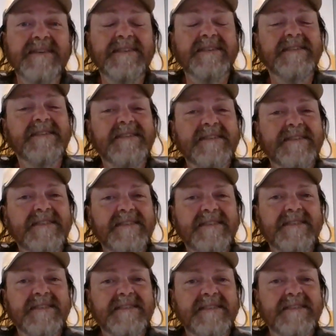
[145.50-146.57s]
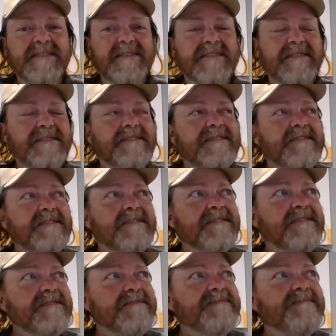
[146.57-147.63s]

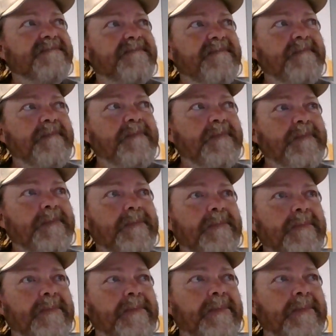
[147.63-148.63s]
(silence)